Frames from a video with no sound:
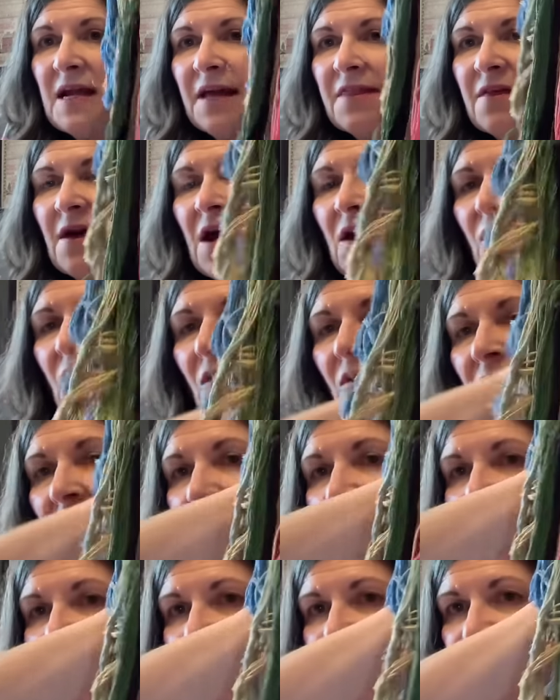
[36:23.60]
I thought, oh
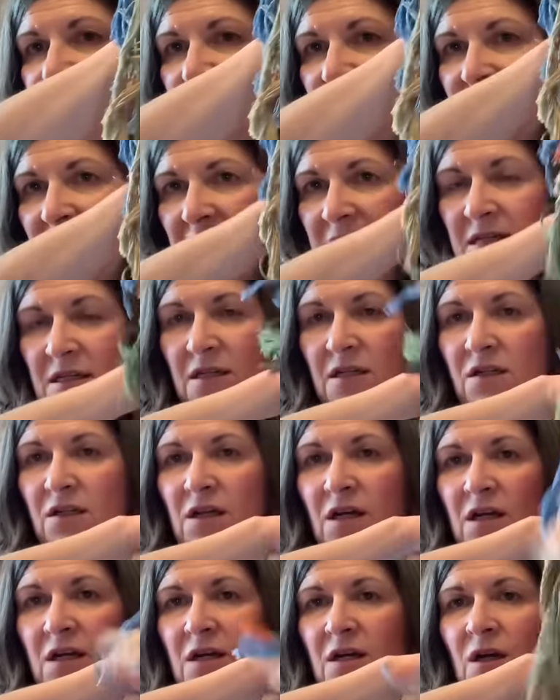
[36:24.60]
gosh, I think that's gonna
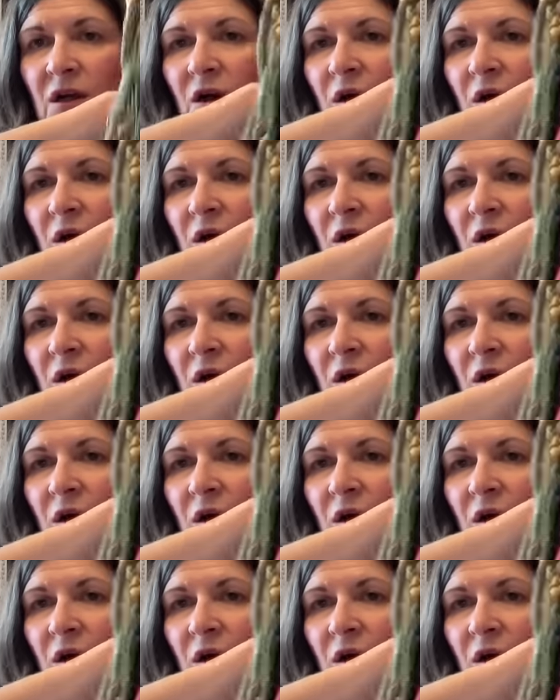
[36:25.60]
look